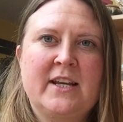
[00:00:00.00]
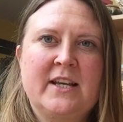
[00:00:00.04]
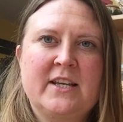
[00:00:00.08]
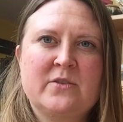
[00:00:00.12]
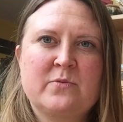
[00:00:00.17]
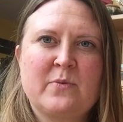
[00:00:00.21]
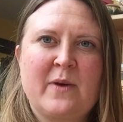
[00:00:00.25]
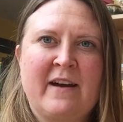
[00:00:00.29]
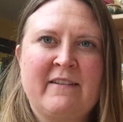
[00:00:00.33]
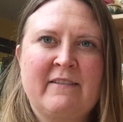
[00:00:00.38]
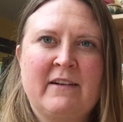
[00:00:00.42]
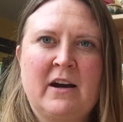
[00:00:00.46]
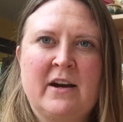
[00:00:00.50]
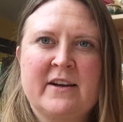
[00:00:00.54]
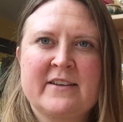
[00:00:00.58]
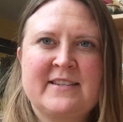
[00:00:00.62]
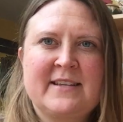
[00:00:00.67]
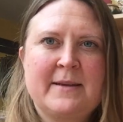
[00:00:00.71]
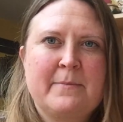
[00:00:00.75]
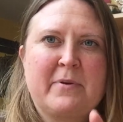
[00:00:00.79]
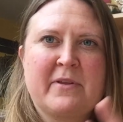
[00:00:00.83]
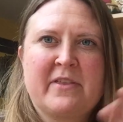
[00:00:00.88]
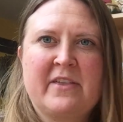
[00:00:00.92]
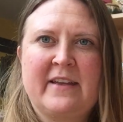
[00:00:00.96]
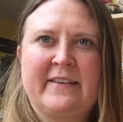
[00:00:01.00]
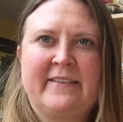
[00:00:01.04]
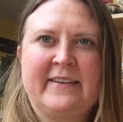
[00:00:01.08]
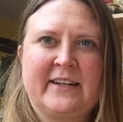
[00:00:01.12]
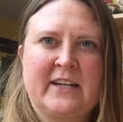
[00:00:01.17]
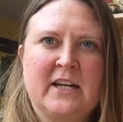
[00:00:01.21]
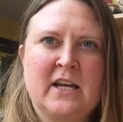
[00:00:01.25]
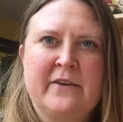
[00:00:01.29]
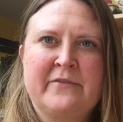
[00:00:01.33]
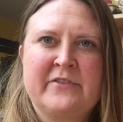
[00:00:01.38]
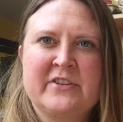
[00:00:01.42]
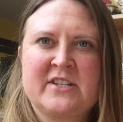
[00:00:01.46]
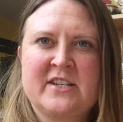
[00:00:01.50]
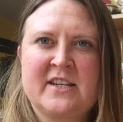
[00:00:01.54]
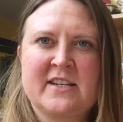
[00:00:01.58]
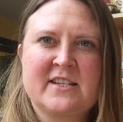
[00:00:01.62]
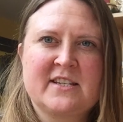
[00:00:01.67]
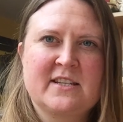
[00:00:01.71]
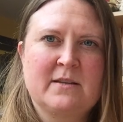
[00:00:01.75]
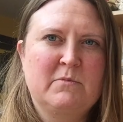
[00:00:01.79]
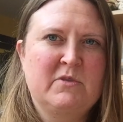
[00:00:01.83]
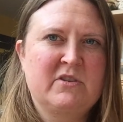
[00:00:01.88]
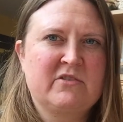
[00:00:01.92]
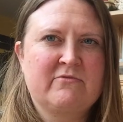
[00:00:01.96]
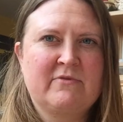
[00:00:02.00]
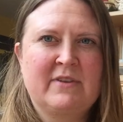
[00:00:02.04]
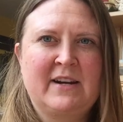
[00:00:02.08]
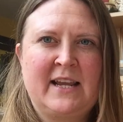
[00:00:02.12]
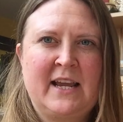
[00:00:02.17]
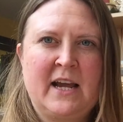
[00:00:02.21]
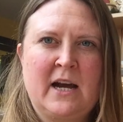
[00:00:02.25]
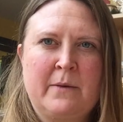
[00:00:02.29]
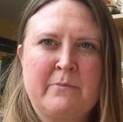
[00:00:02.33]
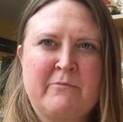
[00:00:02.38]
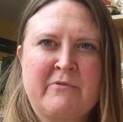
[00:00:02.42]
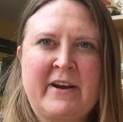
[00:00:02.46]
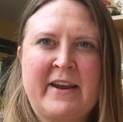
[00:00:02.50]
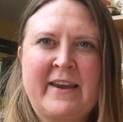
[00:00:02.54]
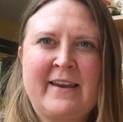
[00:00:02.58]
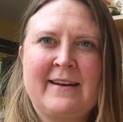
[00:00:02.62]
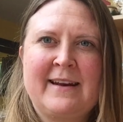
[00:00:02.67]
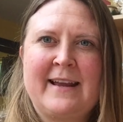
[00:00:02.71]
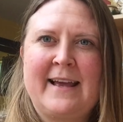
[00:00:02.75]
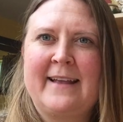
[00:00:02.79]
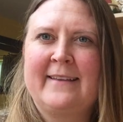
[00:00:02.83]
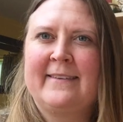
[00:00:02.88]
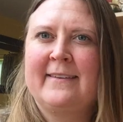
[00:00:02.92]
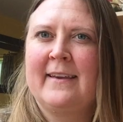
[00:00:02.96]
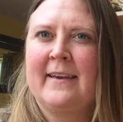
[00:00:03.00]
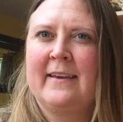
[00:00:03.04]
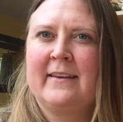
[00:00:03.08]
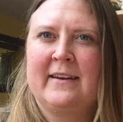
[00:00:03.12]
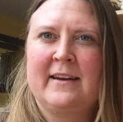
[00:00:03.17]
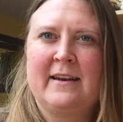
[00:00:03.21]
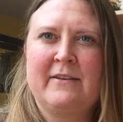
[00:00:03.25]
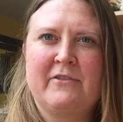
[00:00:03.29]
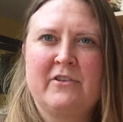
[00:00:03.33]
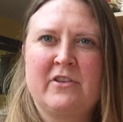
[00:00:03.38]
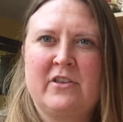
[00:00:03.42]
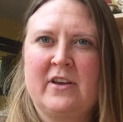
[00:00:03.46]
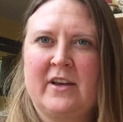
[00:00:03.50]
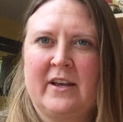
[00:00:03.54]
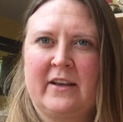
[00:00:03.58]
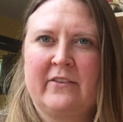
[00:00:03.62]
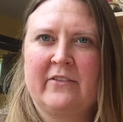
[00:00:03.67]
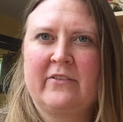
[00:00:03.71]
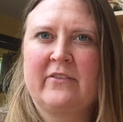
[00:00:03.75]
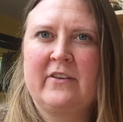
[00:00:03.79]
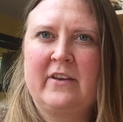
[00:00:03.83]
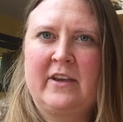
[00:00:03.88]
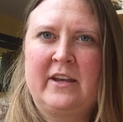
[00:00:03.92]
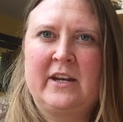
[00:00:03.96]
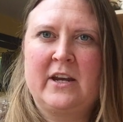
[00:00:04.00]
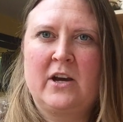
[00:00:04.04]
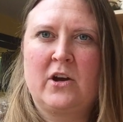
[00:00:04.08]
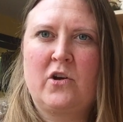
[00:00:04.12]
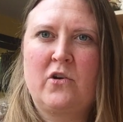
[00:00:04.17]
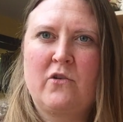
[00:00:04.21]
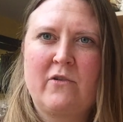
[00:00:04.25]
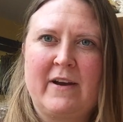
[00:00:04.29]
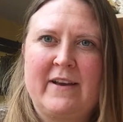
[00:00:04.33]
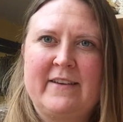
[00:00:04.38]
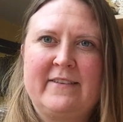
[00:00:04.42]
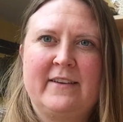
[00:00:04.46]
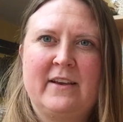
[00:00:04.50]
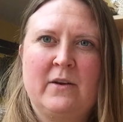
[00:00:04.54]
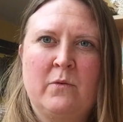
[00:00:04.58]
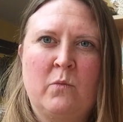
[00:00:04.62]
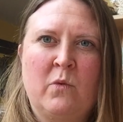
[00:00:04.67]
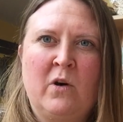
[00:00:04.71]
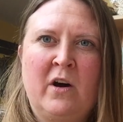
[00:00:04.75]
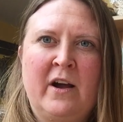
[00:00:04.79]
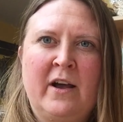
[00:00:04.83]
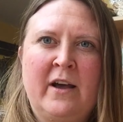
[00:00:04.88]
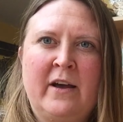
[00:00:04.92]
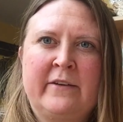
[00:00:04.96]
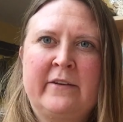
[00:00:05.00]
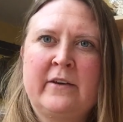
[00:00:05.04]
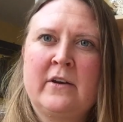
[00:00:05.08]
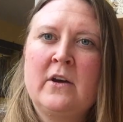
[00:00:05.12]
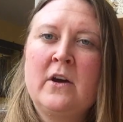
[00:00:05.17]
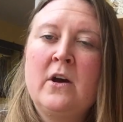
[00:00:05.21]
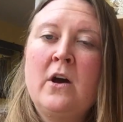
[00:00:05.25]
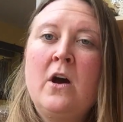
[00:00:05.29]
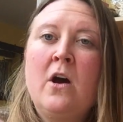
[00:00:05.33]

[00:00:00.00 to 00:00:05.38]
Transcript: is where our sympathetic nervous system is really upregulated and everything's, you know, crazy and wired.